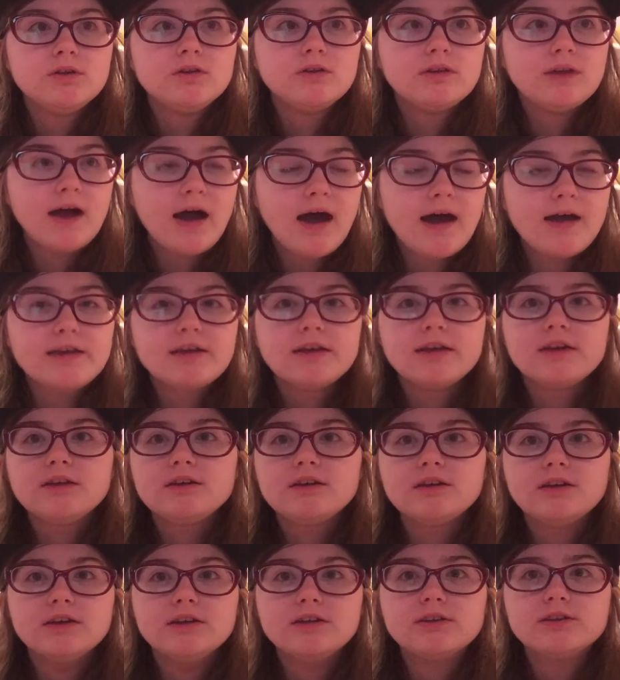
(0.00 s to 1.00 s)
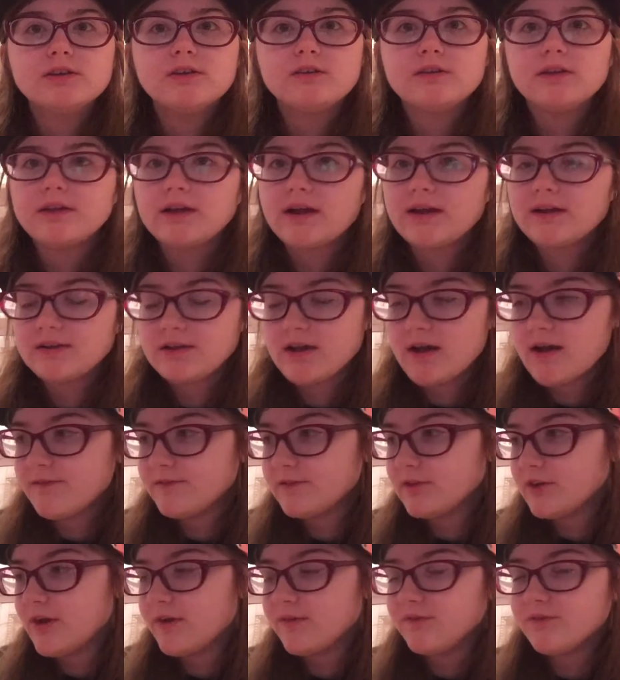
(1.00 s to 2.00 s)
dying, kids are like
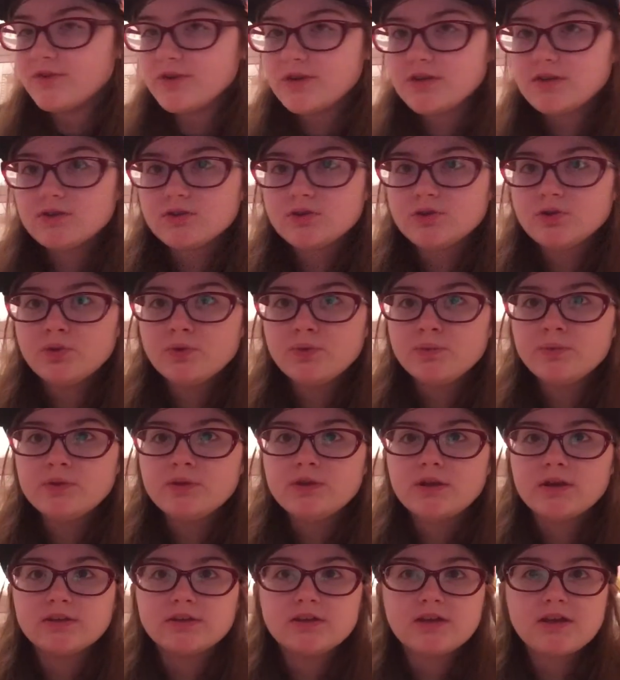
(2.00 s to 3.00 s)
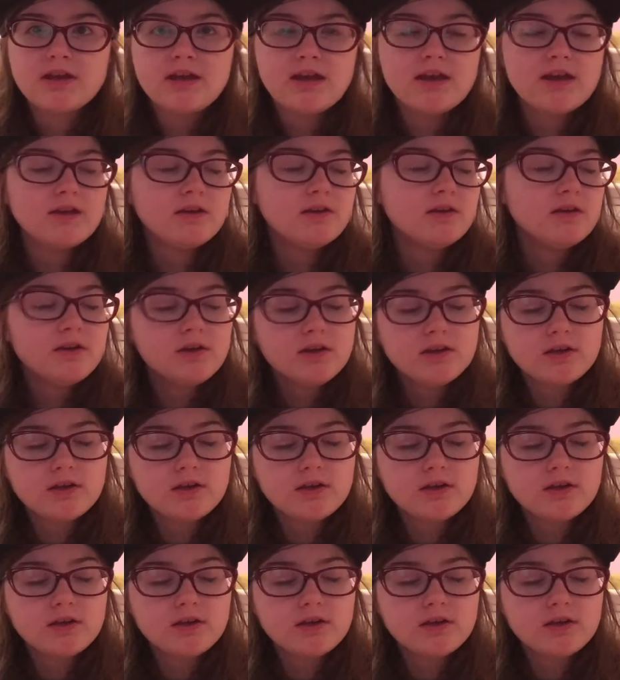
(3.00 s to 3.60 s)
having to have feeding tubes because they can't,